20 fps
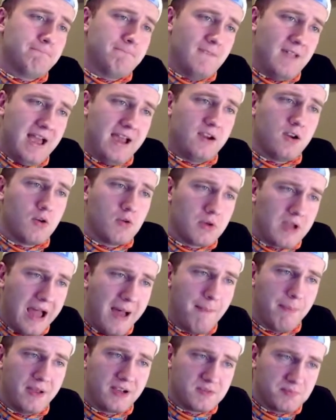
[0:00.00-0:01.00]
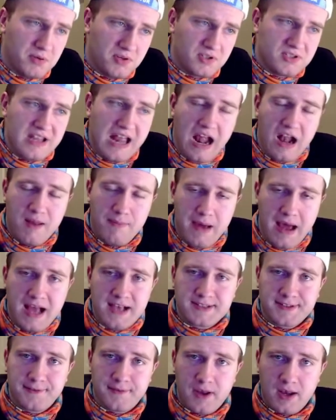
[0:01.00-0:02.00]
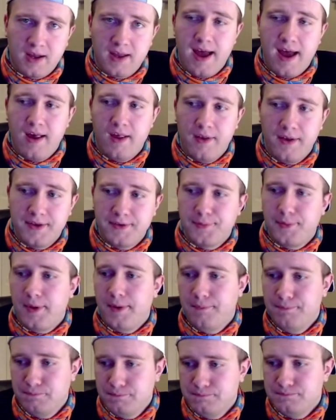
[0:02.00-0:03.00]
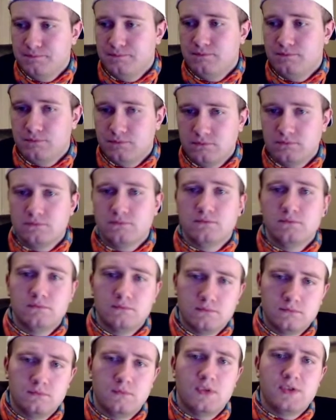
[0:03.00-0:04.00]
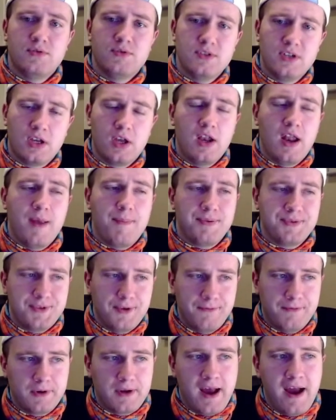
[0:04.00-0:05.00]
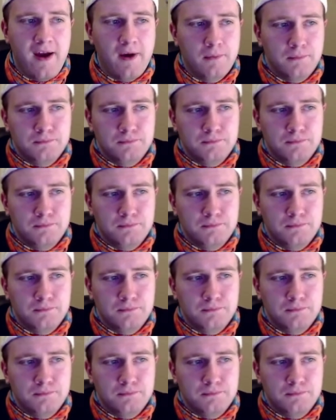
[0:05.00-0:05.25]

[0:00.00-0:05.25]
I go complex personality positive on Kyle in this one. This was a good episode for Kyle.